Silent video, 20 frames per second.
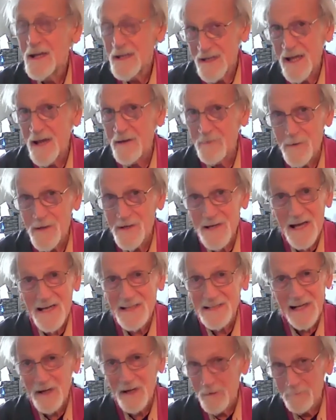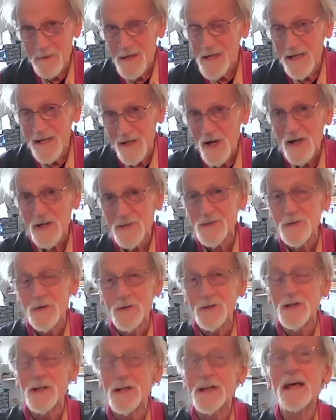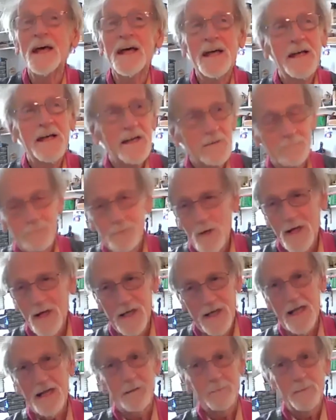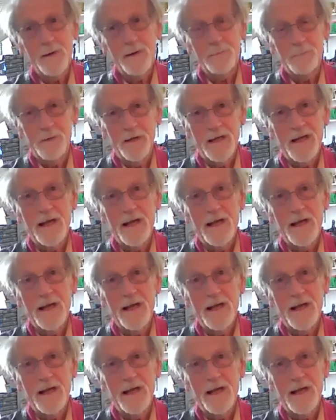gave me a nice little mini concert that brought a lot of people in.